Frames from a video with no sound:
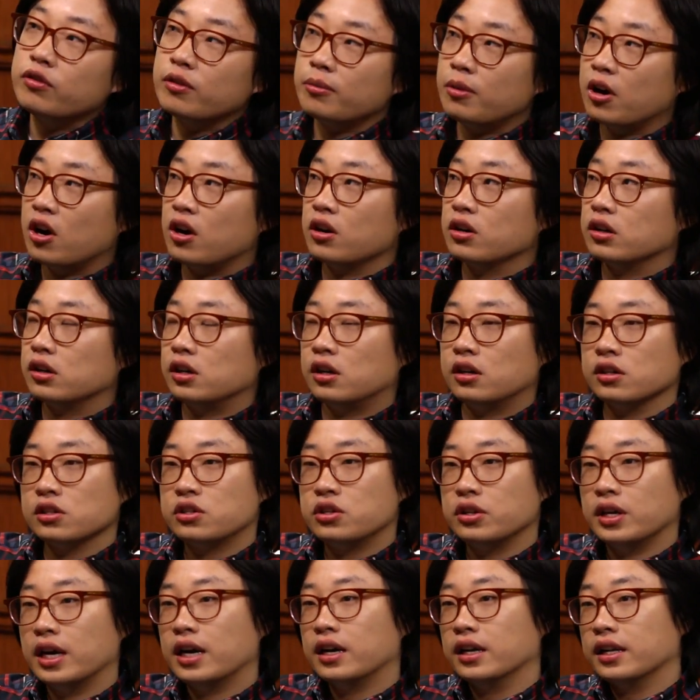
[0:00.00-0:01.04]
from Hong Kong
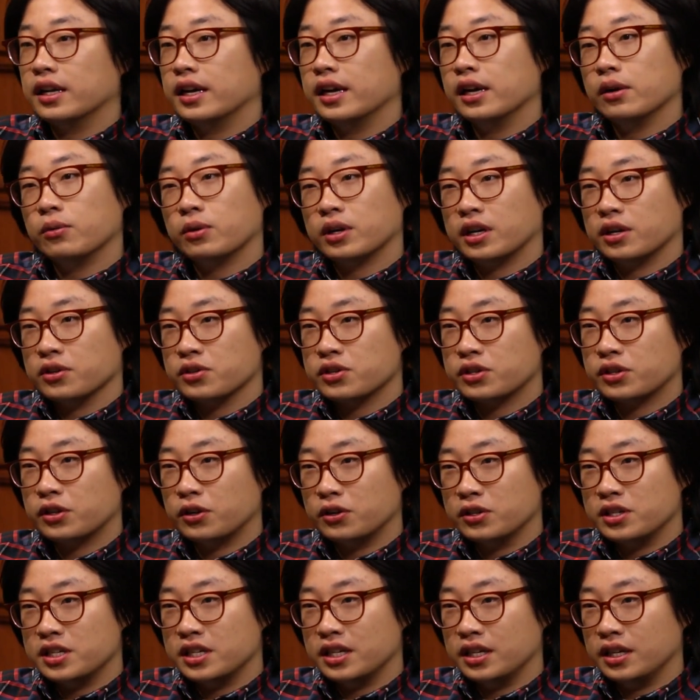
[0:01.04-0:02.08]
to LA when I was
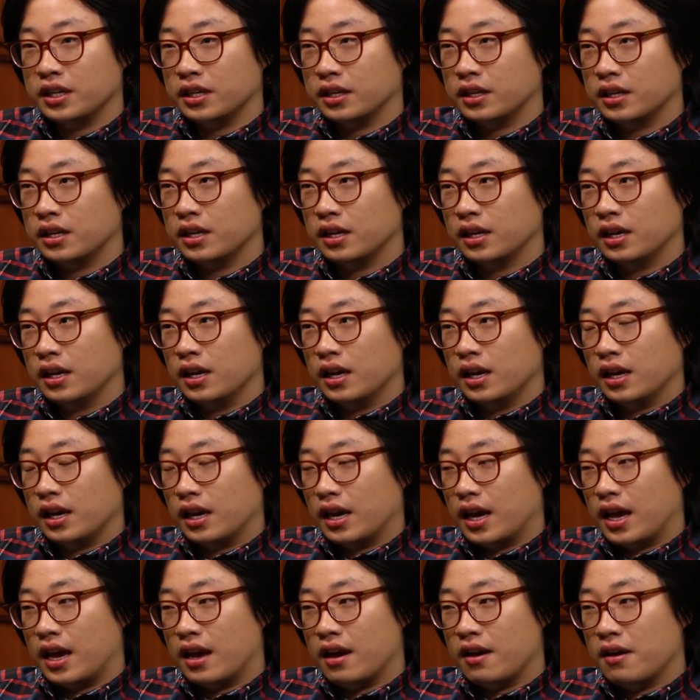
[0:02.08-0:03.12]
13.
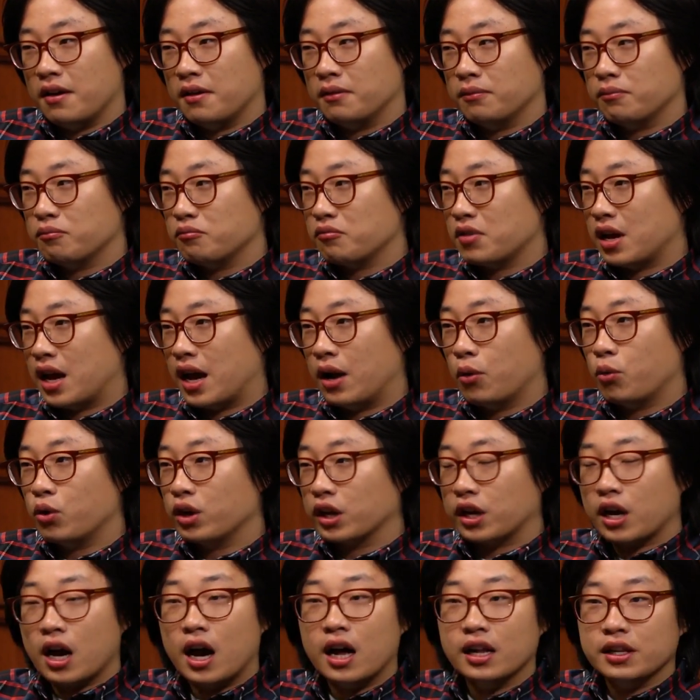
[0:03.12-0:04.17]
And I went
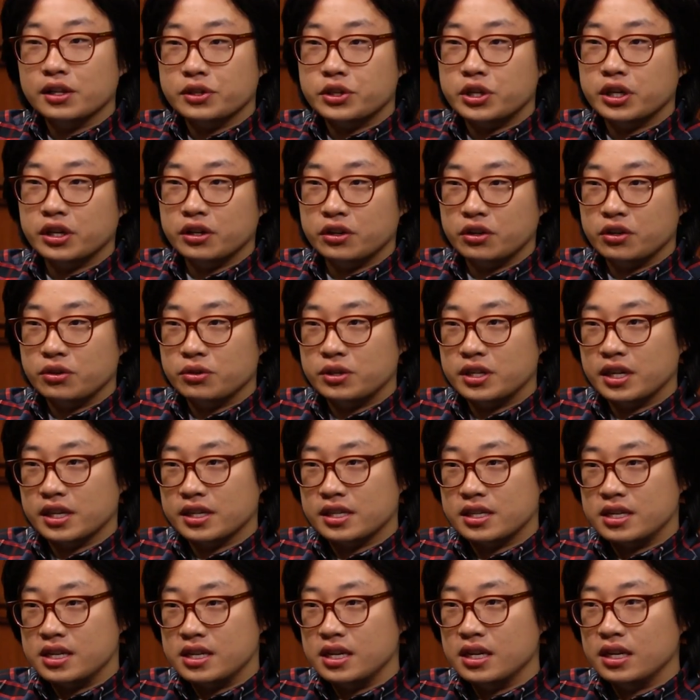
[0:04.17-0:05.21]
to college here in
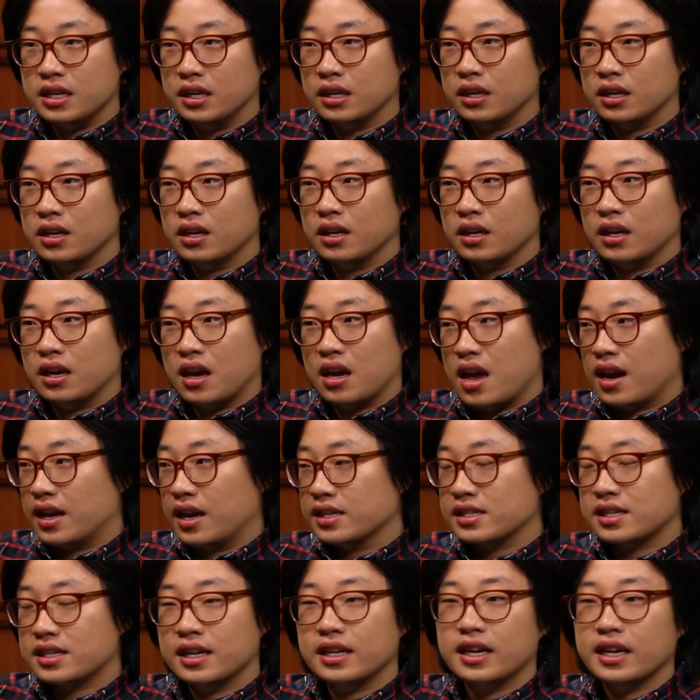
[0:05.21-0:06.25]
UCSD and I
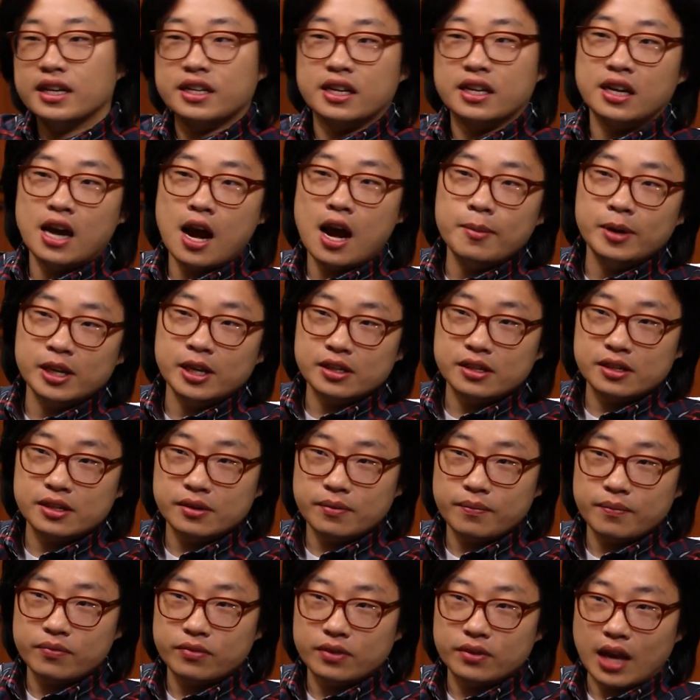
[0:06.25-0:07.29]
studied economics.
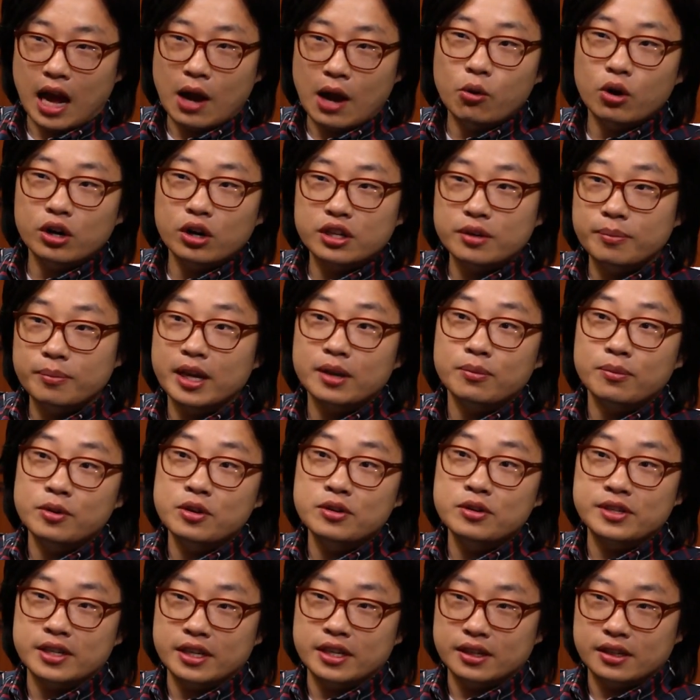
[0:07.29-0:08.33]
I wanted to make
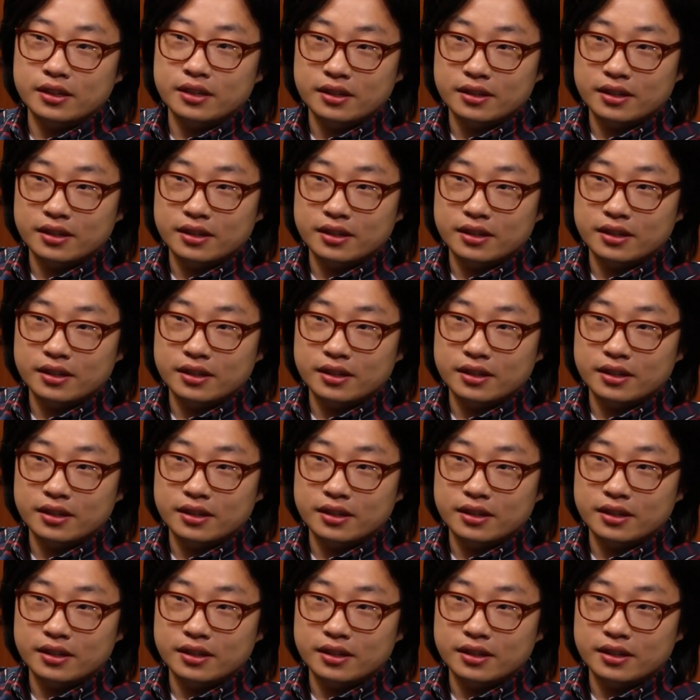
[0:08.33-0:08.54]
music.